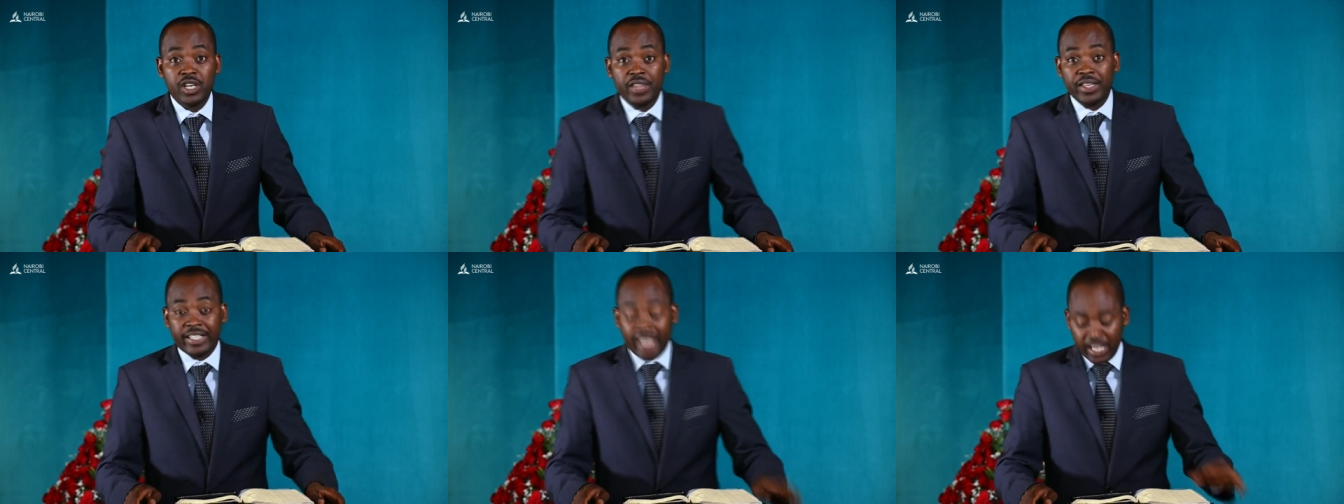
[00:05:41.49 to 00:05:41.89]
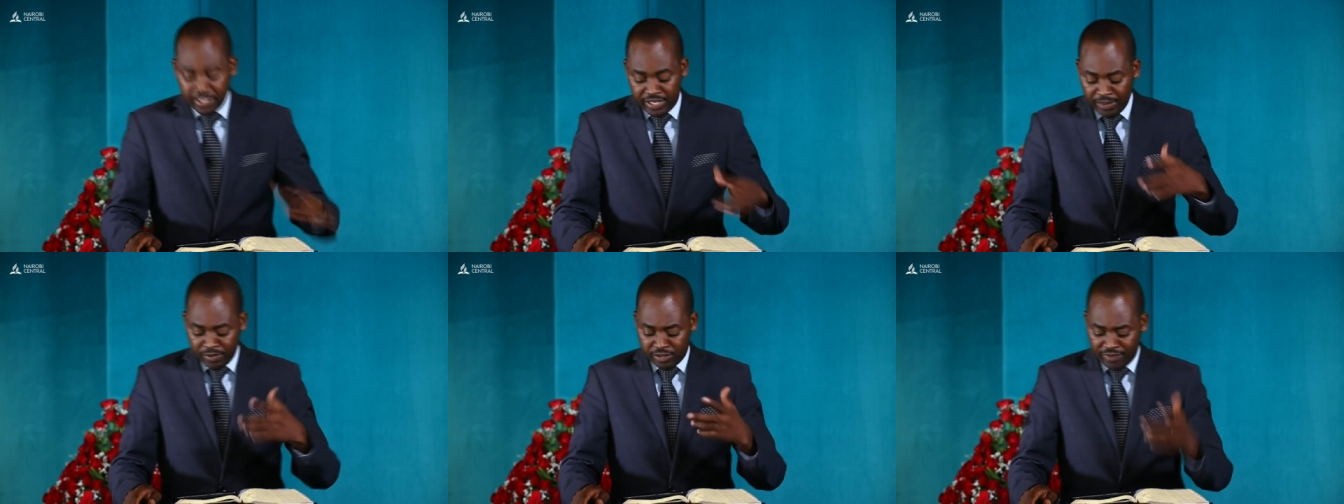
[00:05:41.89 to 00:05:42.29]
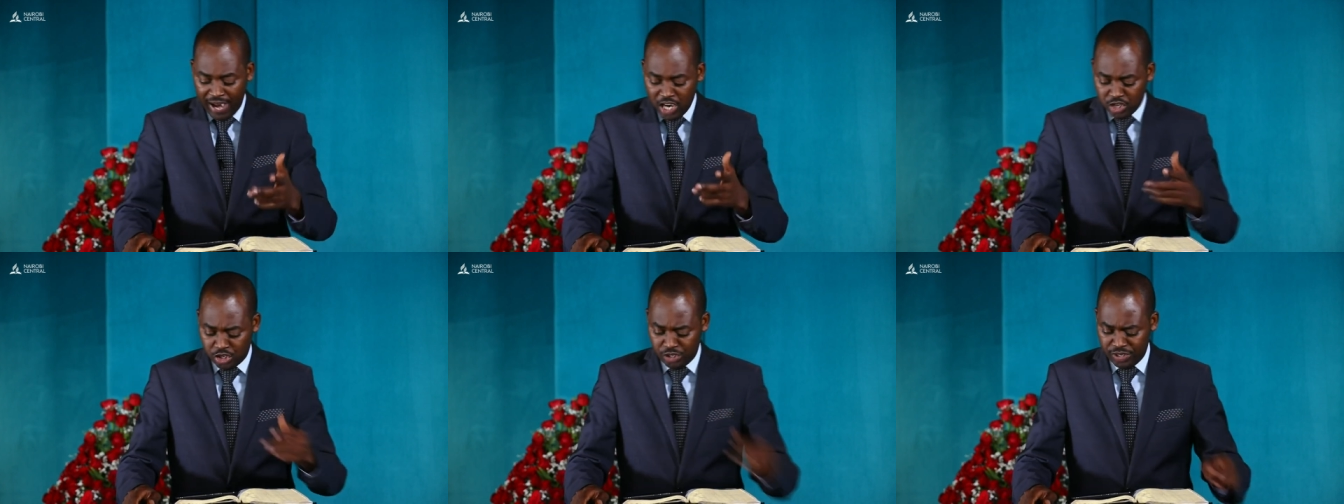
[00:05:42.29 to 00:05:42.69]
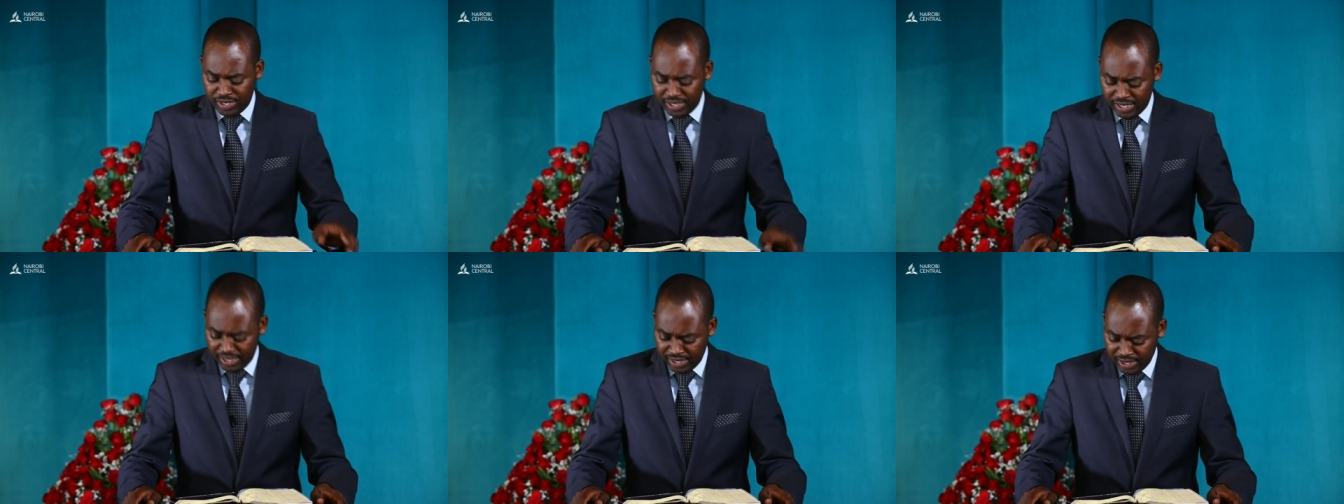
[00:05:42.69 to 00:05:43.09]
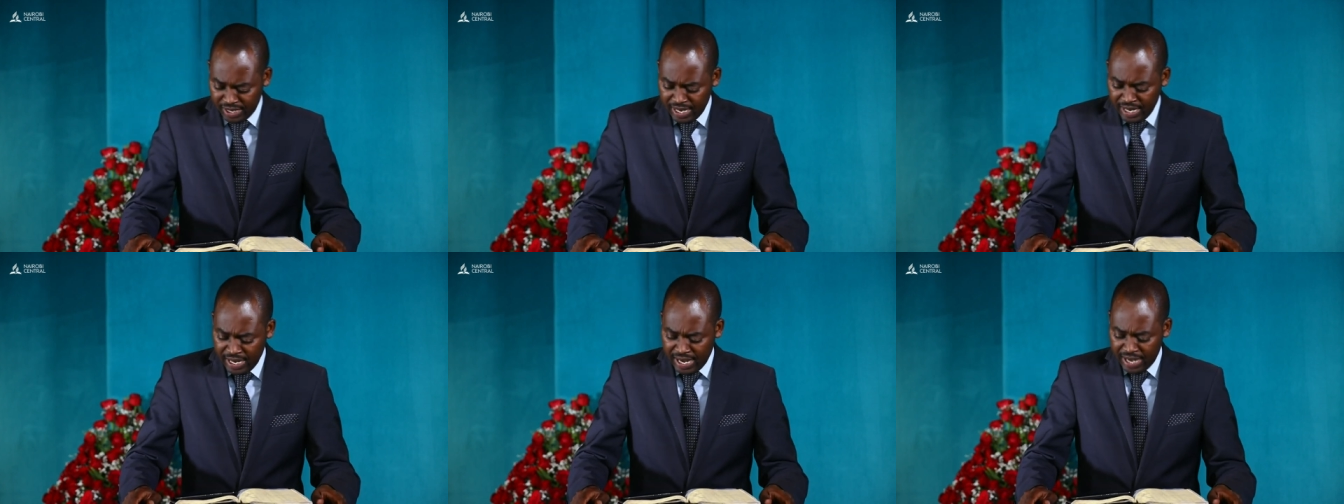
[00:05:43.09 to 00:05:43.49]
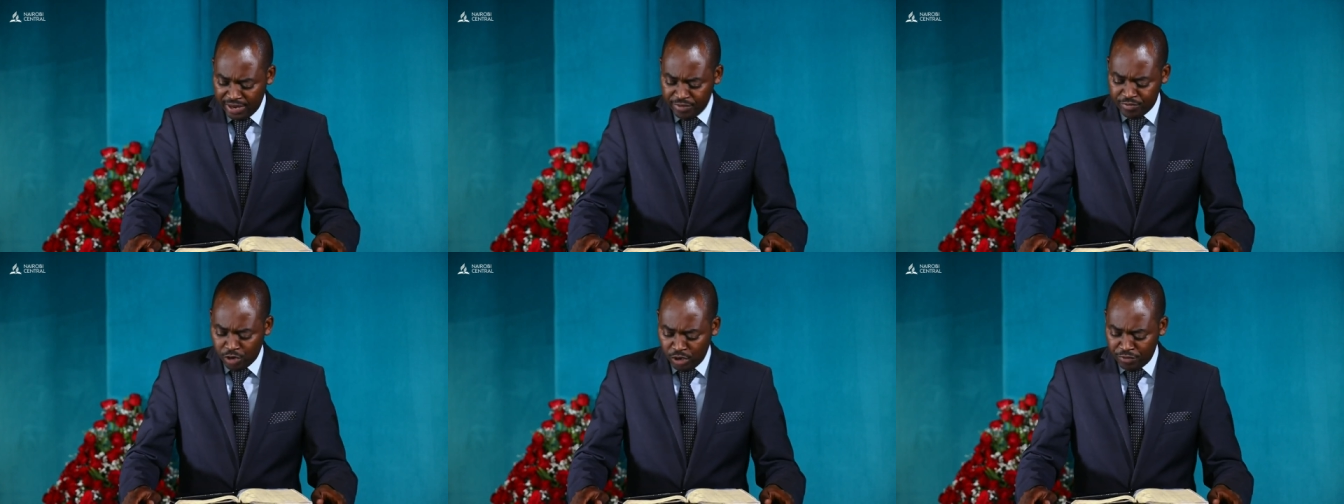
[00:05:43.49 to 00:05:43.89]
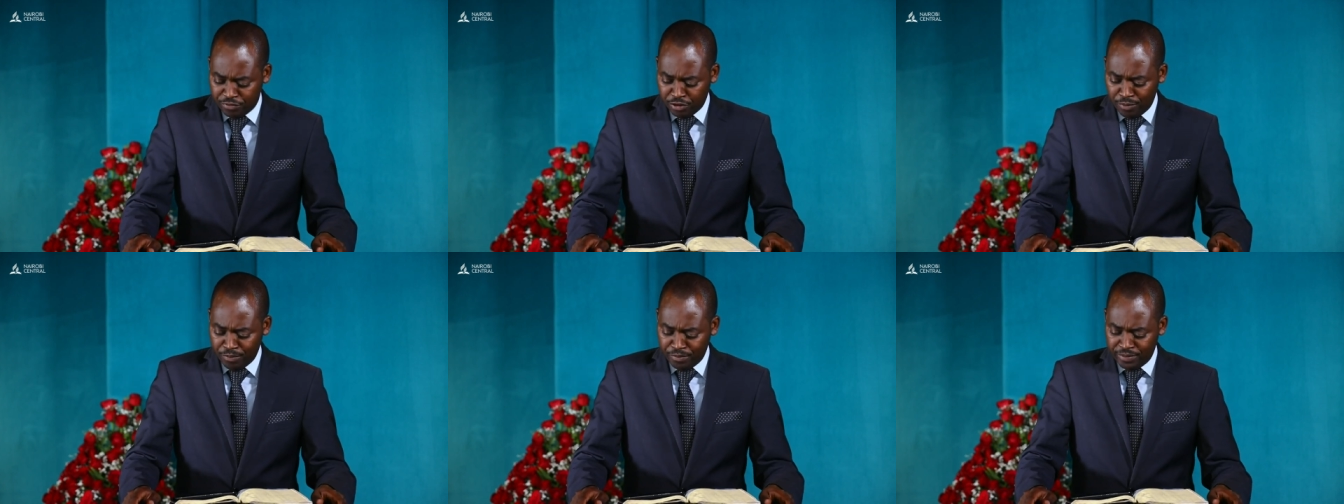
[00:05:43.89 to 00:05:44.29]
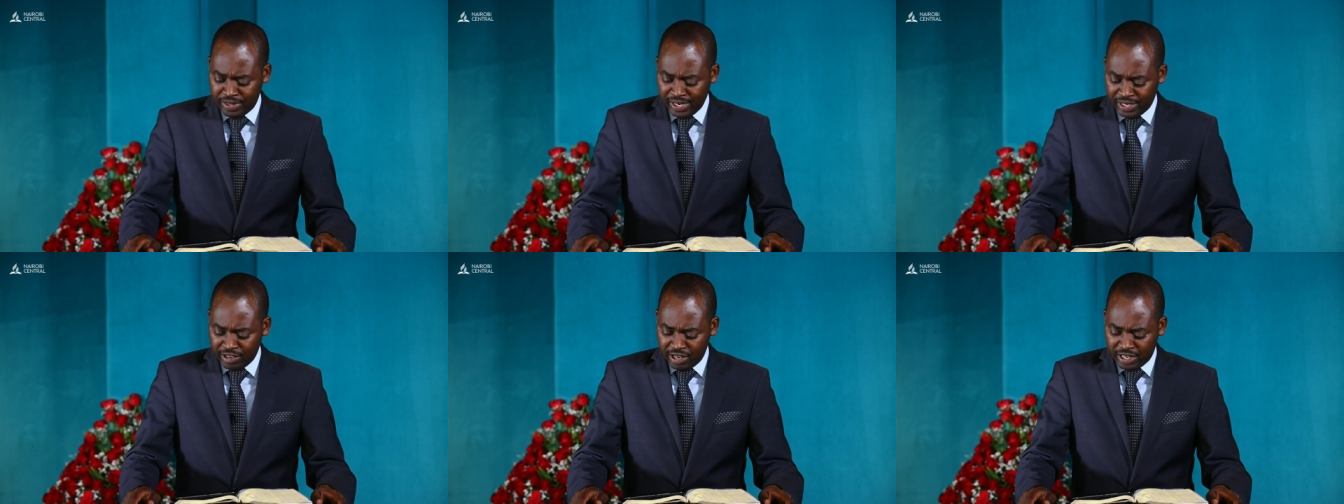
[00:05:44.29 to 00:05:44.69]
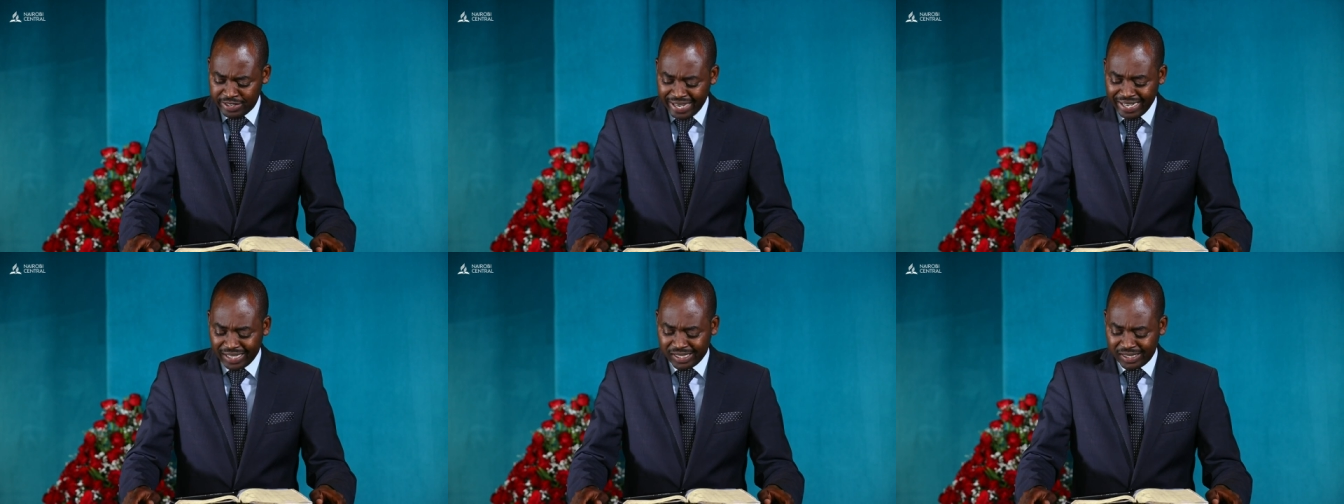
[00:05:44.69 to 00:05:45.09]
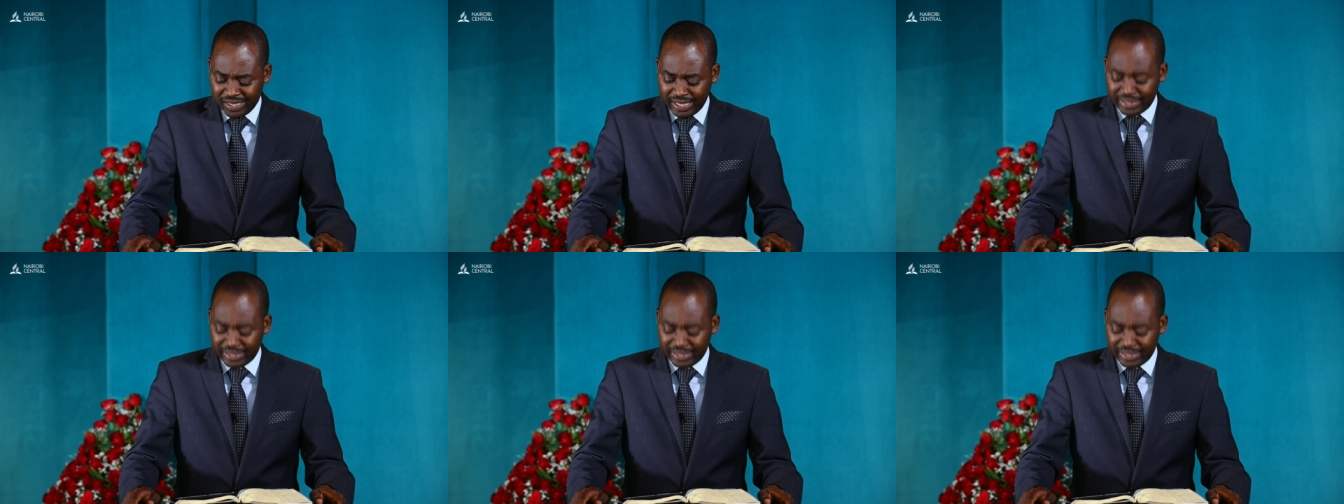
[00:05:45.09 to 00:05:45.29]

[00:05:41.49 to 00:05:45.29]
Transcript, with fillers: the King James Version here, uh, drawn from the Greek text,